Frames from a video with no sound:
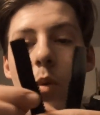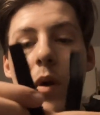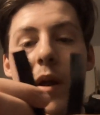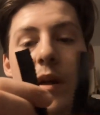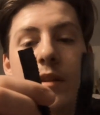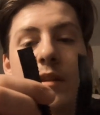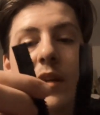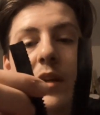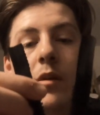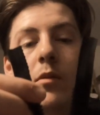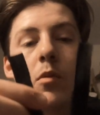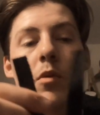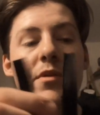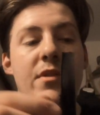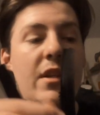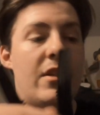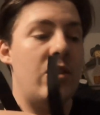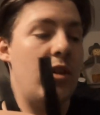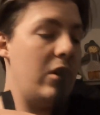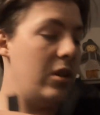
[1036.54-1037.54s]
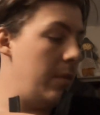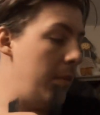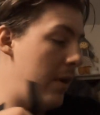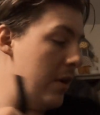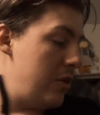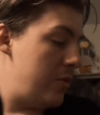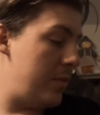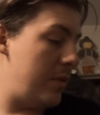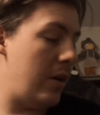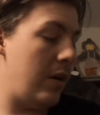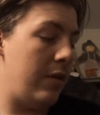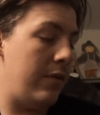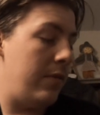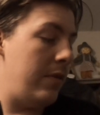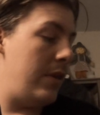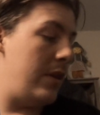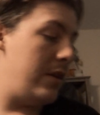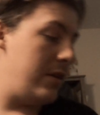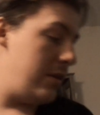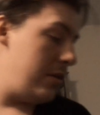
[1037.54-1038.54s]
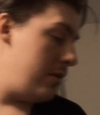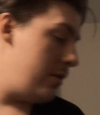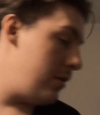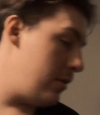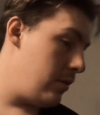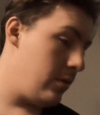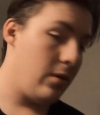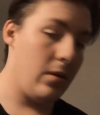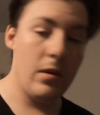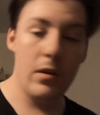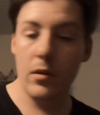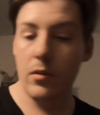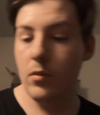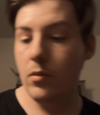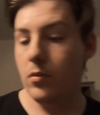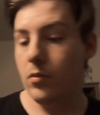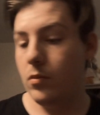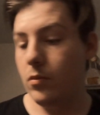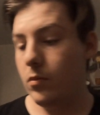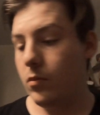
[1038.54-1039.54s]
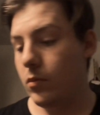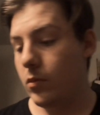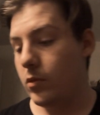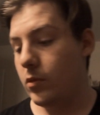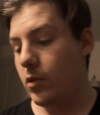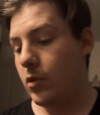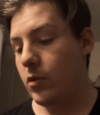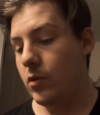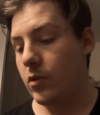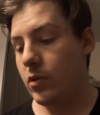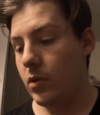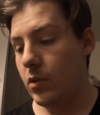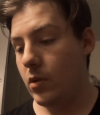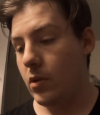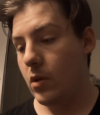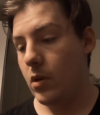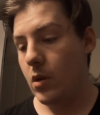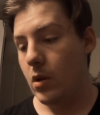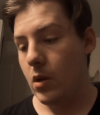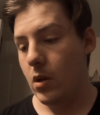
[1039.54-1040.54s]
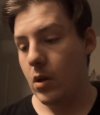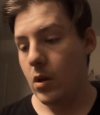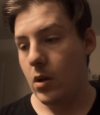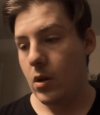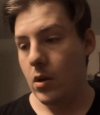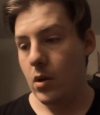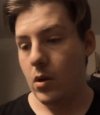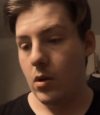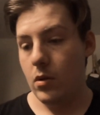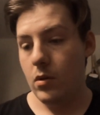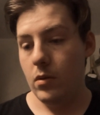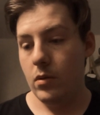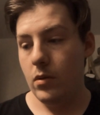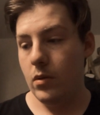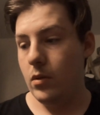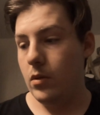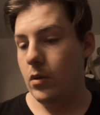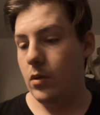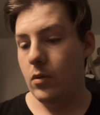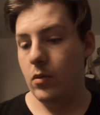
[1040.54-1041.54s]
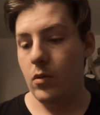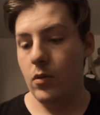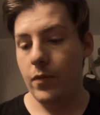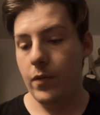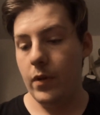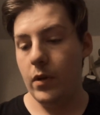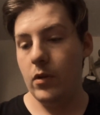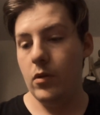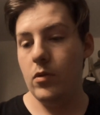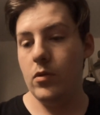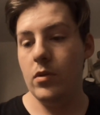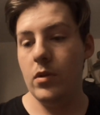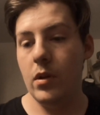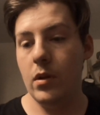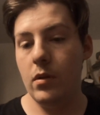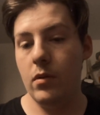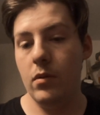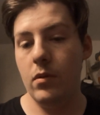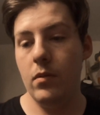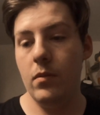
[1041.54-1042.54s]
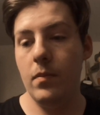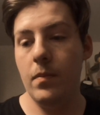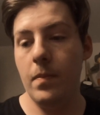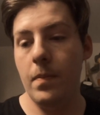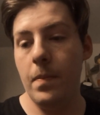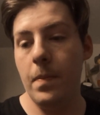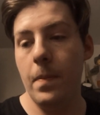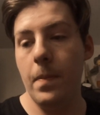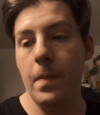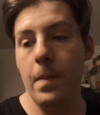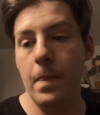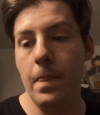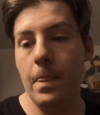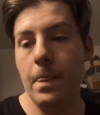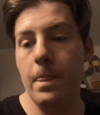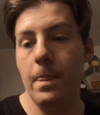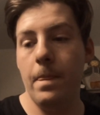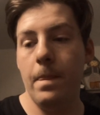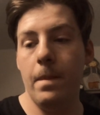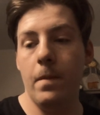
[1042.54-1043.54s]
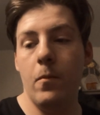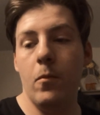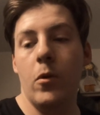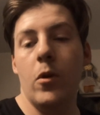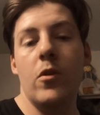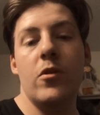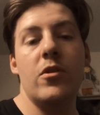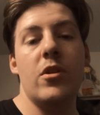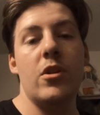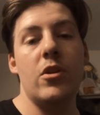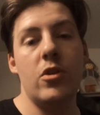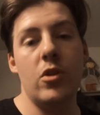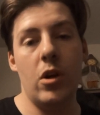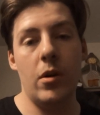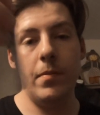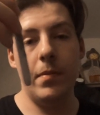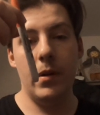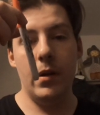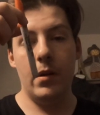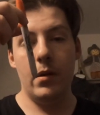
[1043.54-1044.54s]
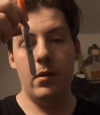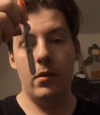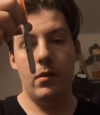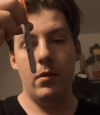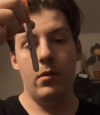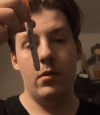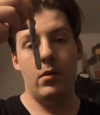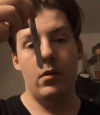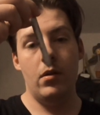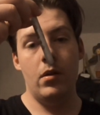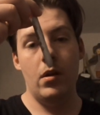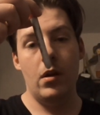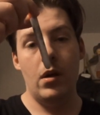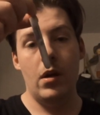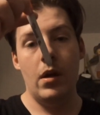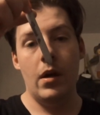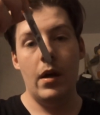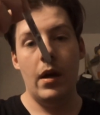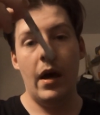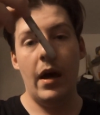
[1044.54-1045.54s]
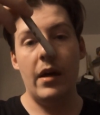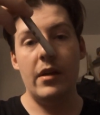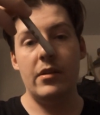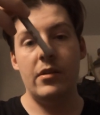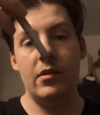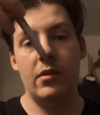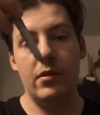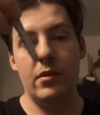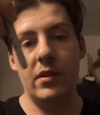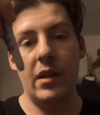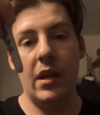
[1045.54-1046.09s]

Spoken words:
what I did was I took the measurement of this. We'll use, I don't know if I can use that. We'll use this Sharpie as,